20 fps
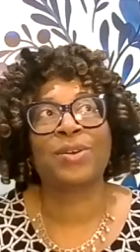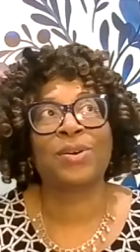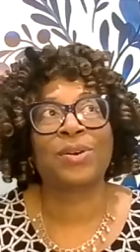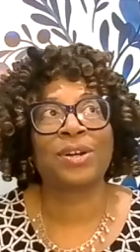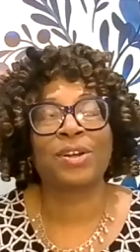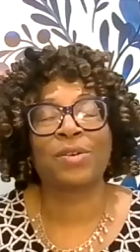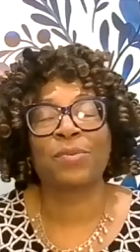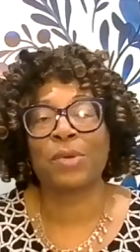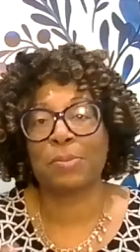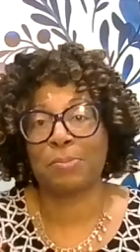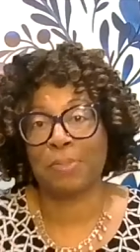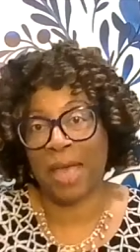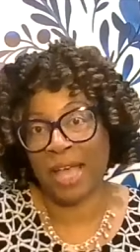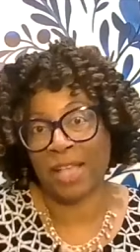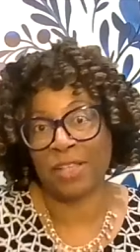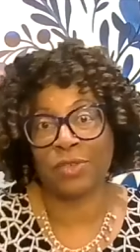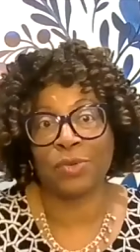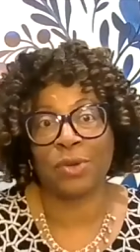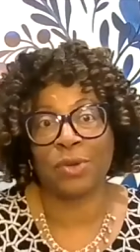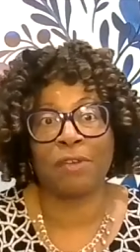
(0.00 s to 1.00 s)
daughter we'd
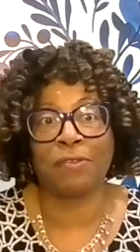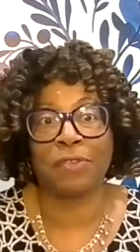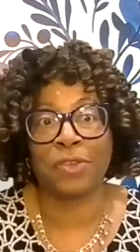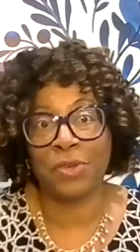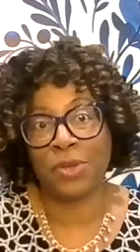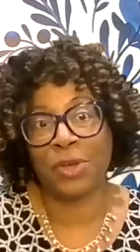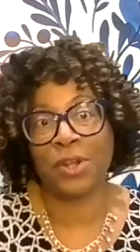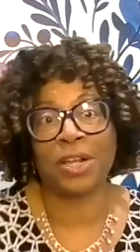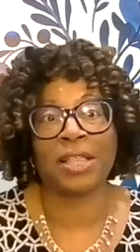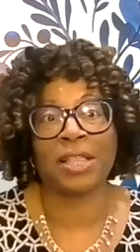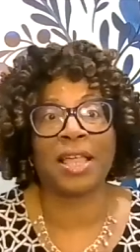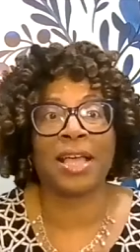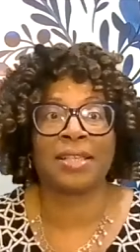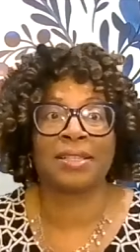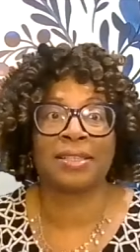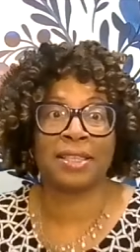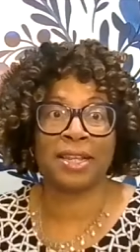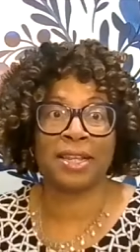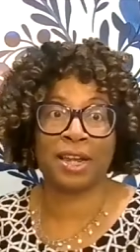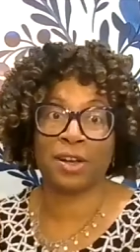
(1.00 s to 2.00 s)
pass her off you go to
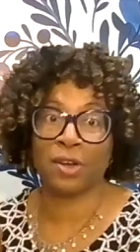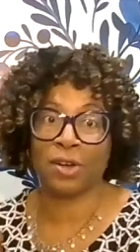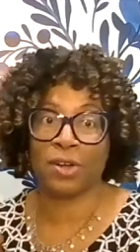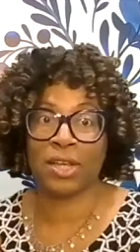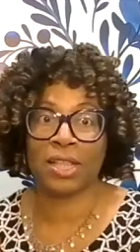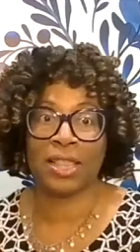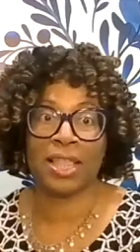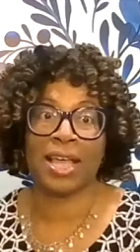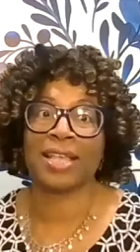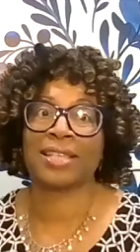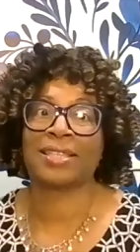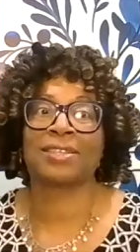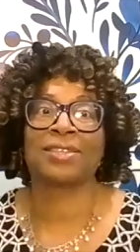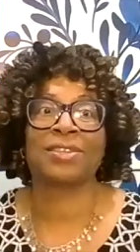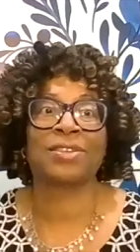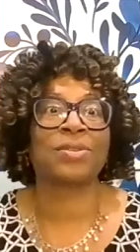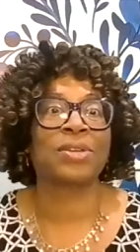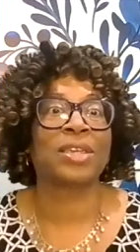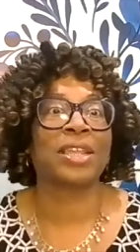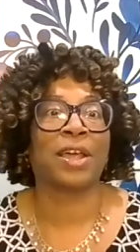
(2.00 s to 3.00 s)
class and then i'll go to class
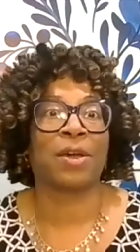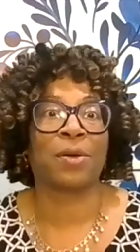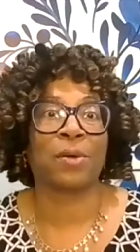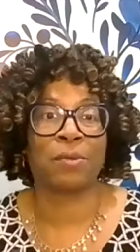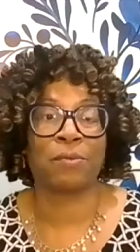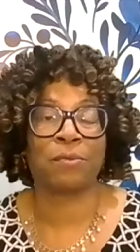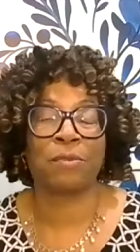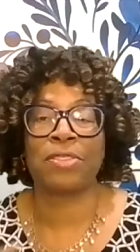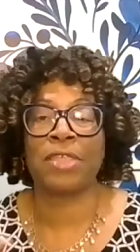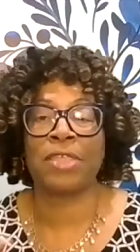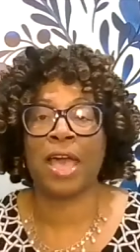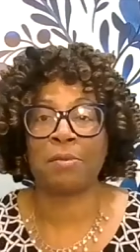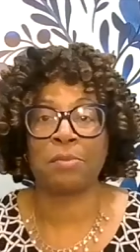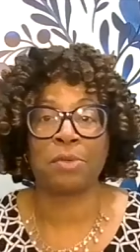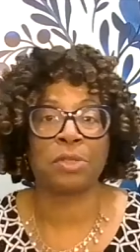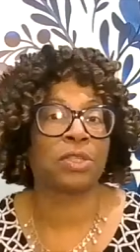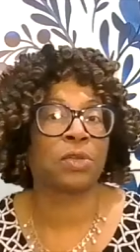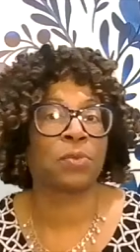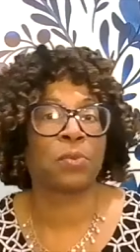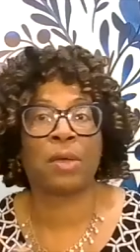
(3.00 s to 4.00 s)
and you you know and that
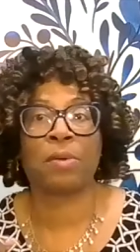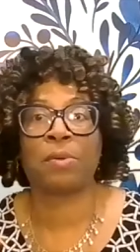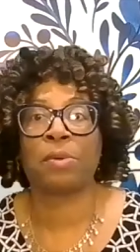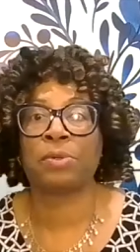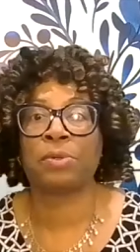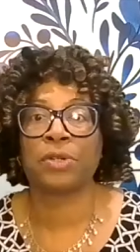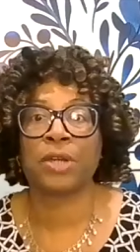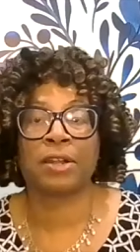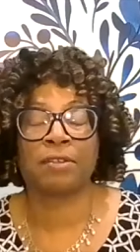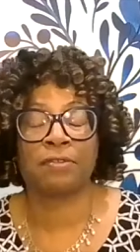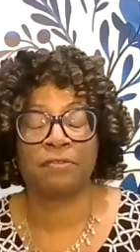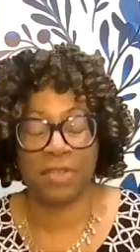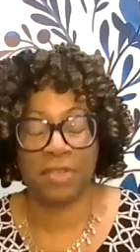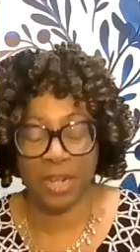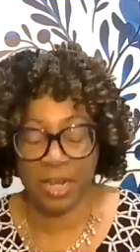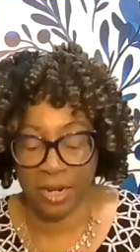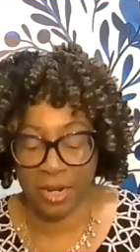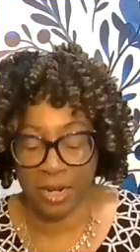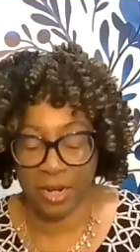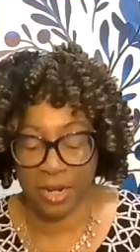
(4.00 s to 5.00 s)
was the way we were trying to
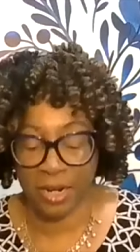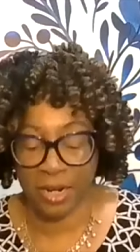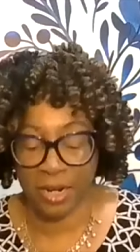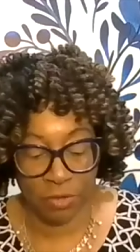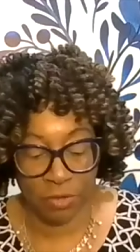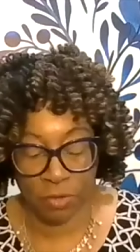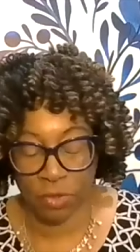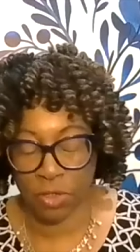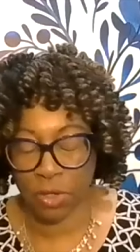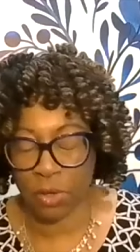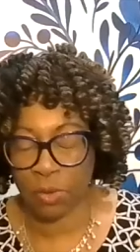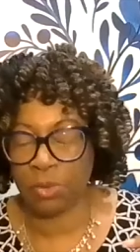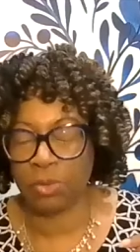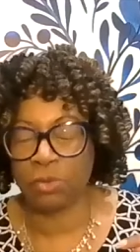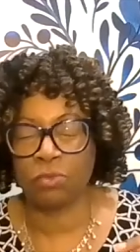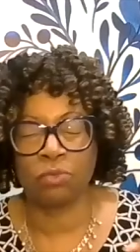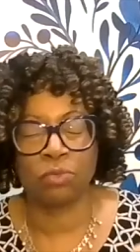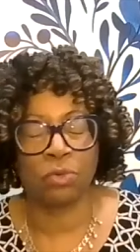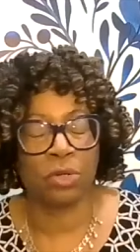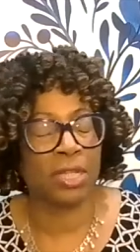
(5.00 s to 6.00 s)
fit in a schedule so it
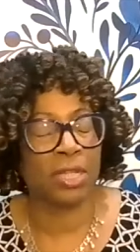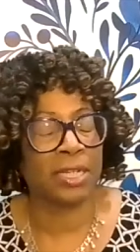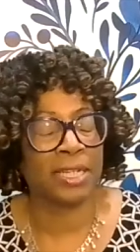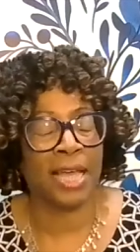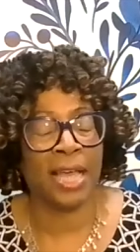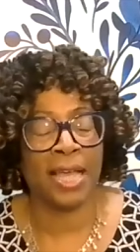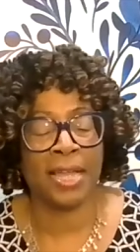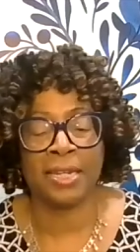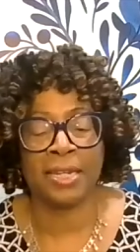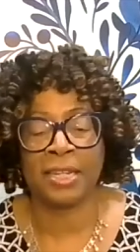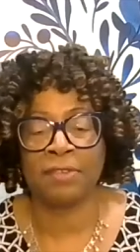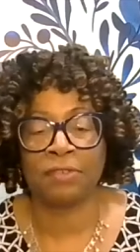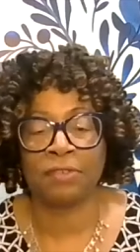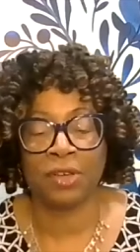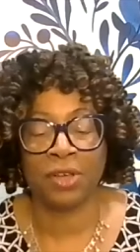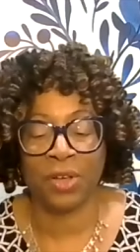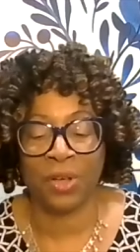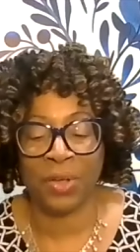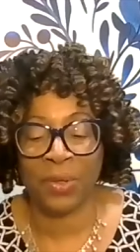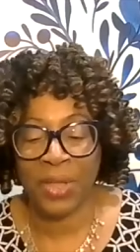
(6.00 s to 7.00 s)
was really tight and
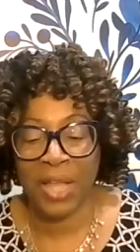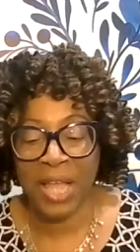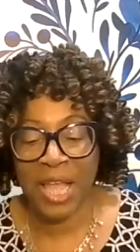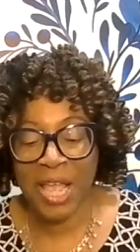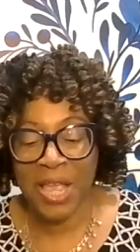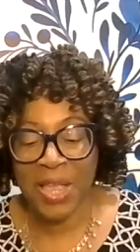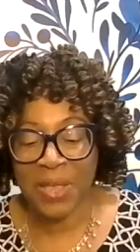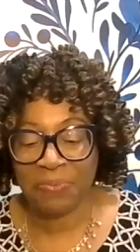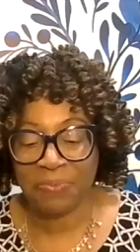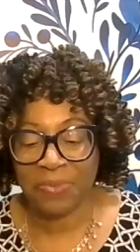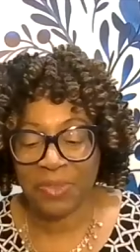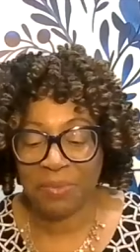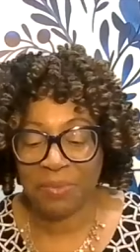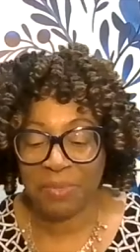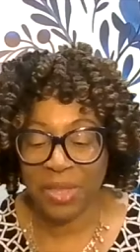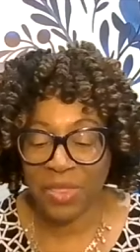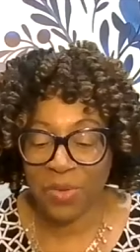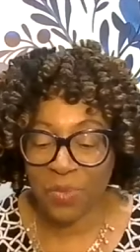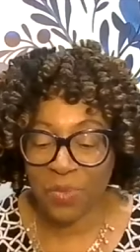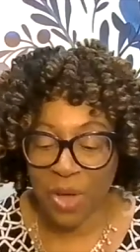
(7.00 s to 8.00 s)
difficult
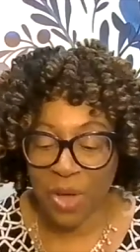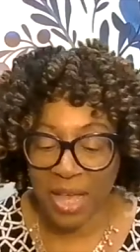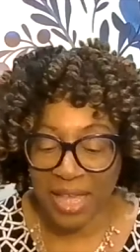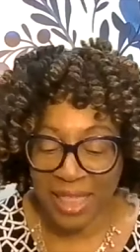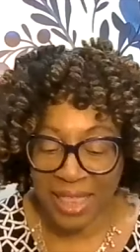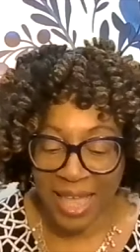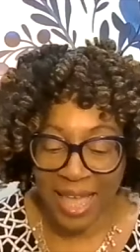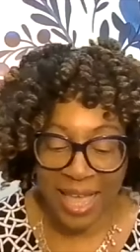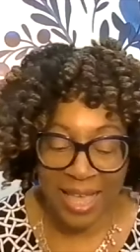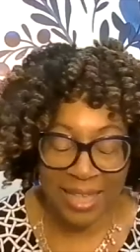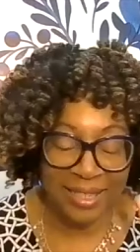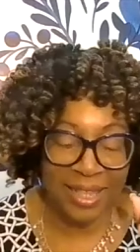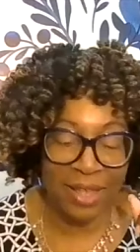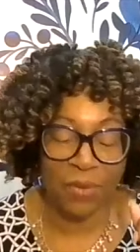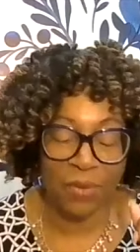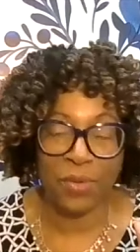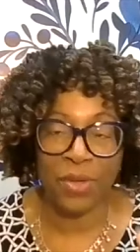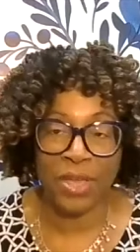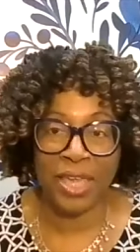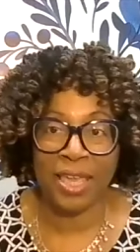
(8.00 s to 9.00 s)
but the one class
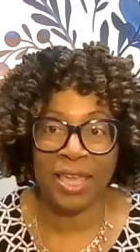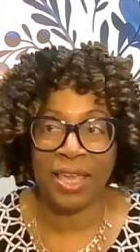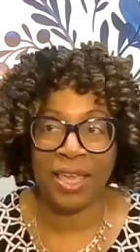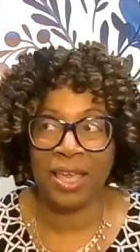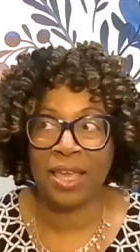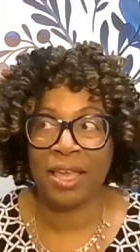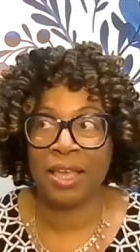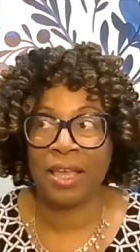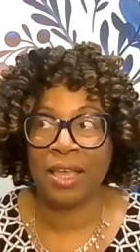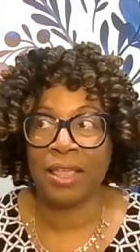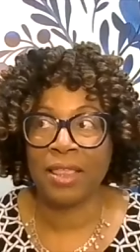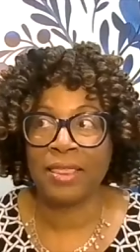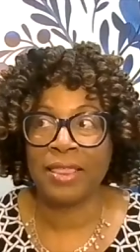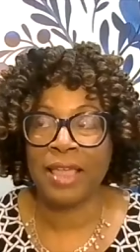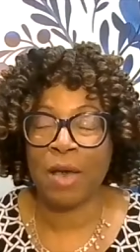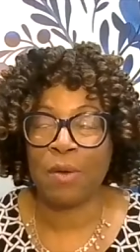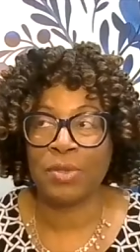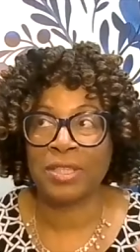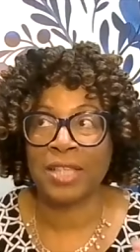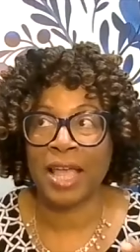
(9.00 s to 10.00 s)
that we
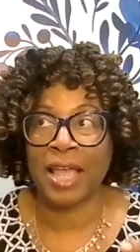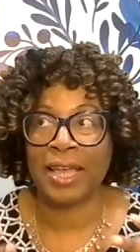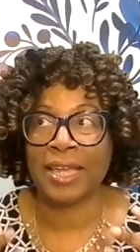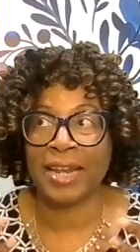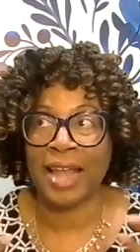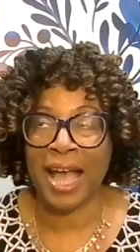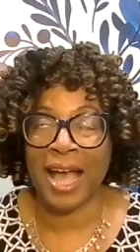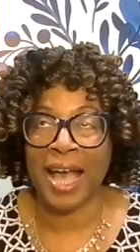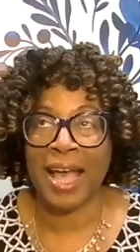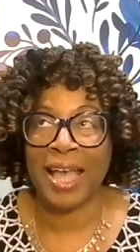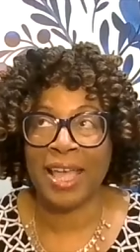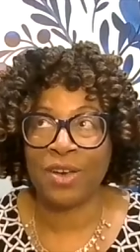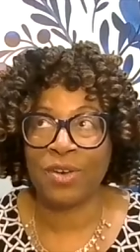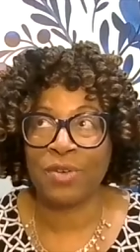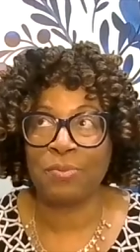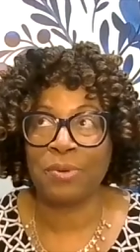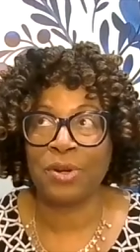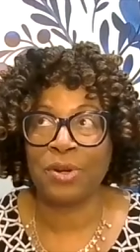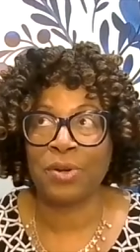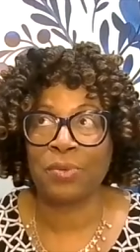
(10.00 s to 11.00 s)
that was like an
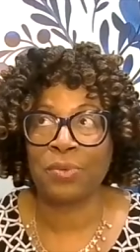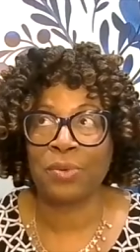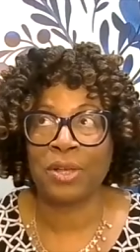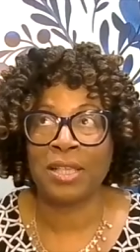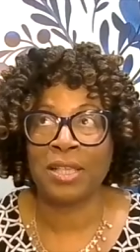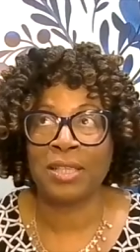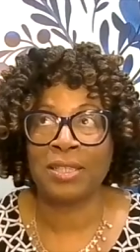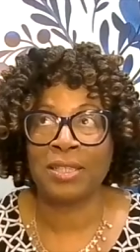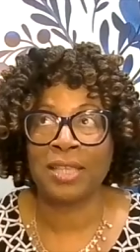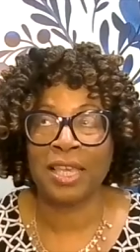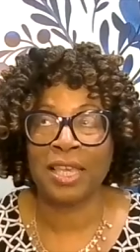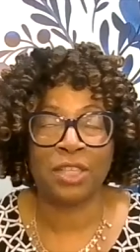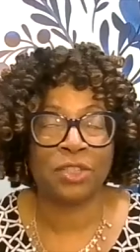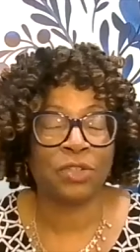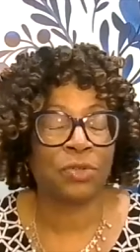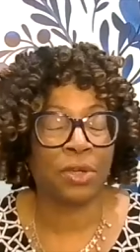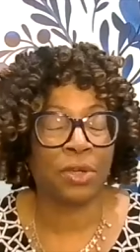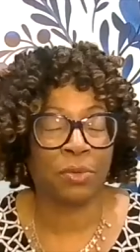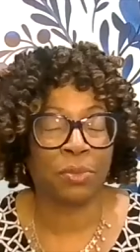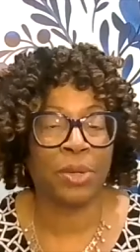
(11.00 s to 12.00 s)
eye-opener was
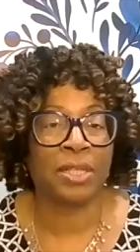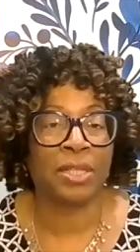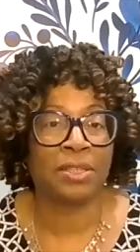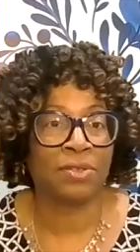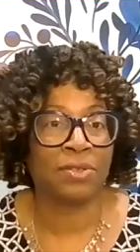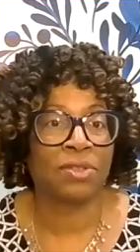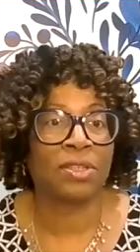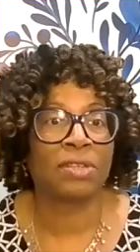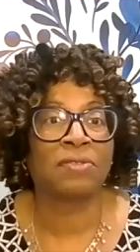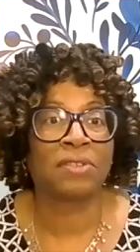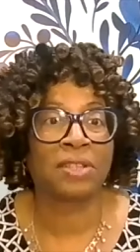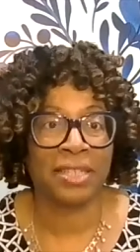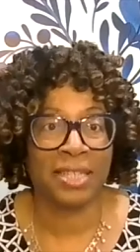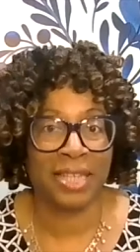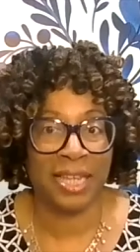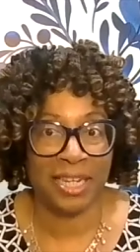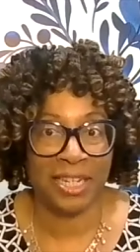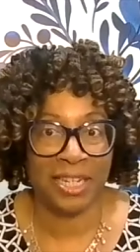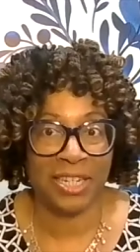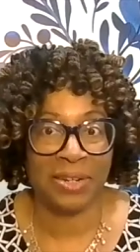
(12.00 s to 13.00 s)
history of western
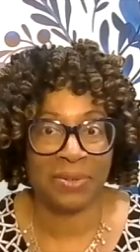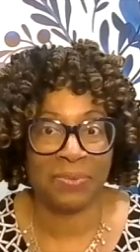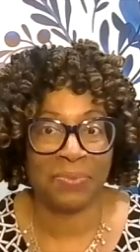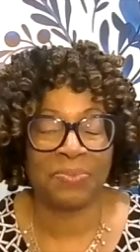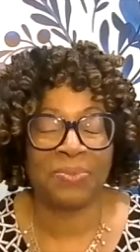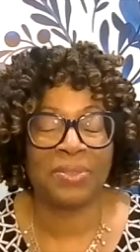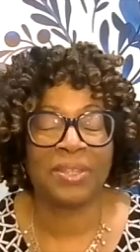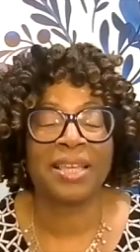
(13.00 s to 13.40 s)
civilization